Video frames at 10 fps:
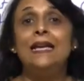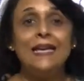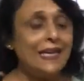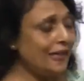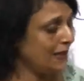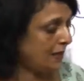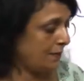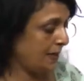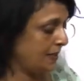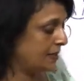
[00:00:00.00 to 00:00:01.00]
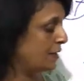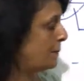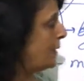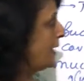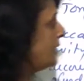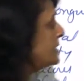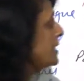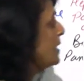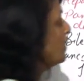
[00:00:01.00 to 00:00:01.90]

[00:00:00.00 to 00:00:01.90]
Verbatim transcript: Ileum is the place